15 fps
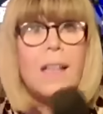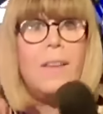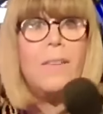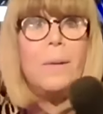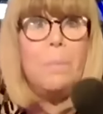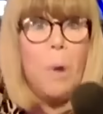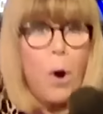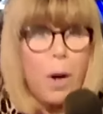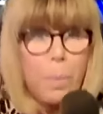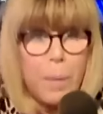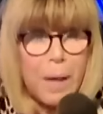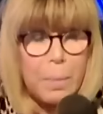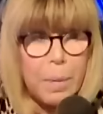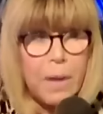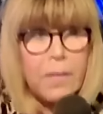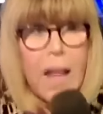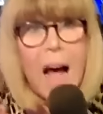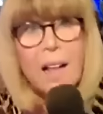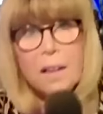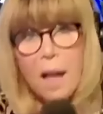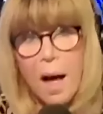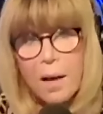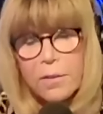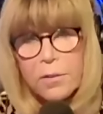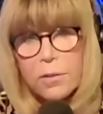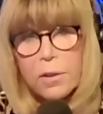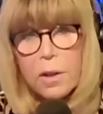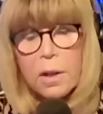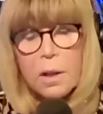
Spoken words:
even more people, not less.